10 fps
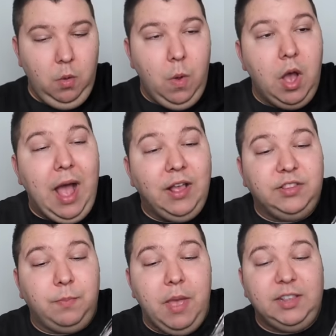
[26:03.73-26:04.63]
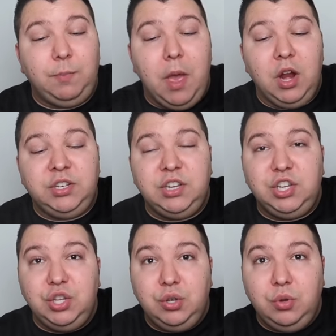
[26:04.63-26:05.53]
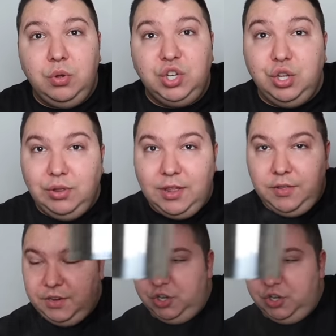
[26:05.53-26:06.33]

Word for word: Well, it's better to do too little than